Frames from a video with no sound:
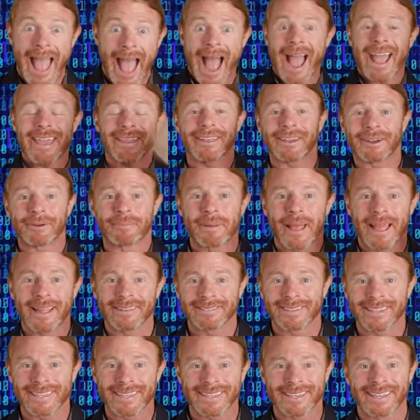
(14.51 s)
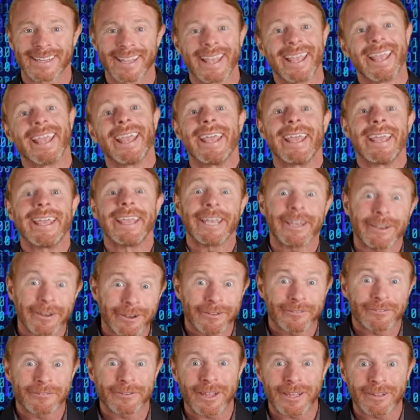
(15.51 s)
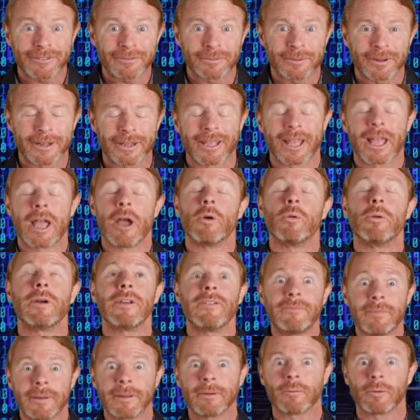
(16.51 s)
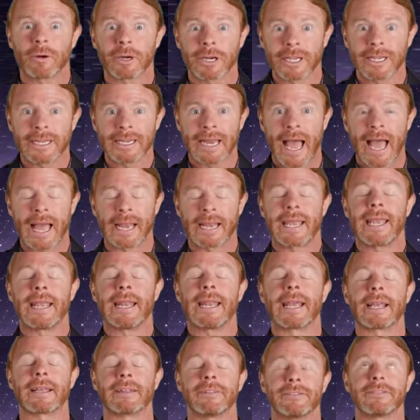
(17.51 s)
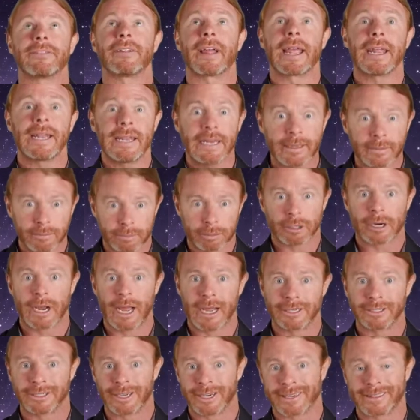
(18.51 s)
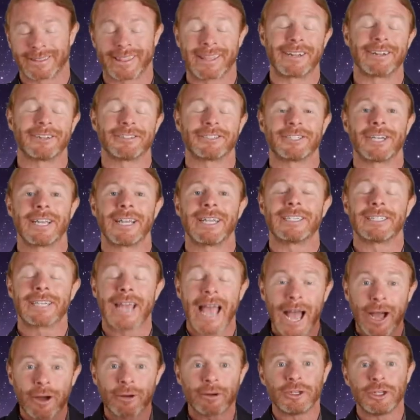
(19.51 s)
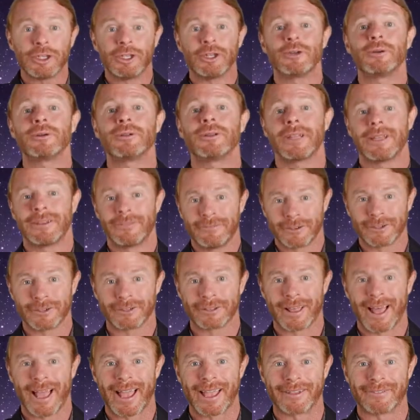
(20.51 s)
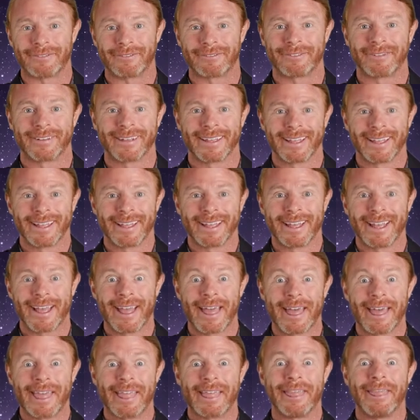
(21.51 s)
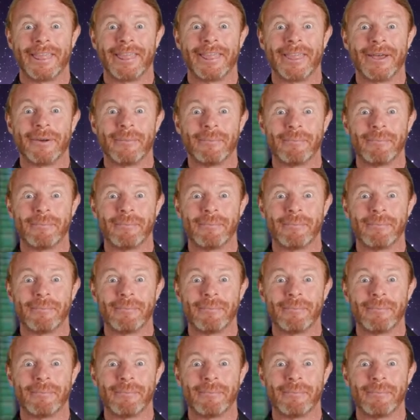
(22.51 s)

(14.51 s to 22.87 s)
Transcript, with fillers: Hi there, peasant. Here at Facebook, we've been working on an exciting project that'll change how you live your life the